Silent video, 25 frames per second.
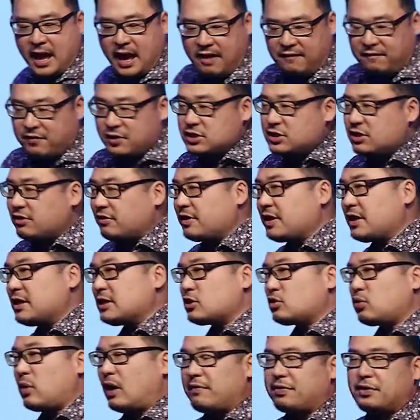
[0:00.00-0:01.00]
And 1
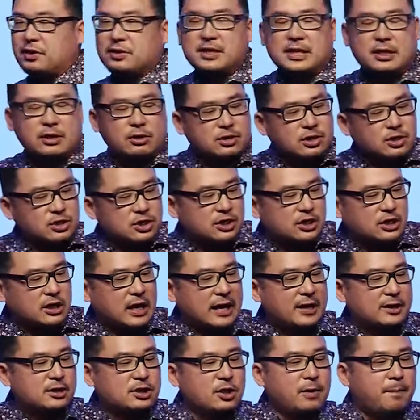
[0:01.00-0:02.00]
Corinthians 12, 13, those are just
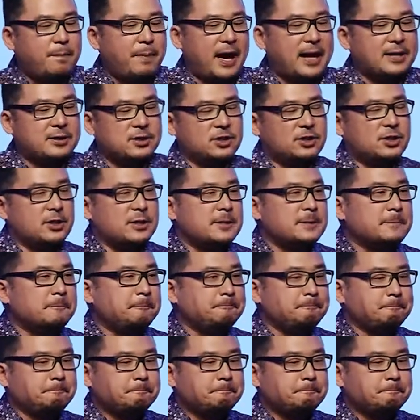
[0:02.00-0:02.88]
kind of two passages.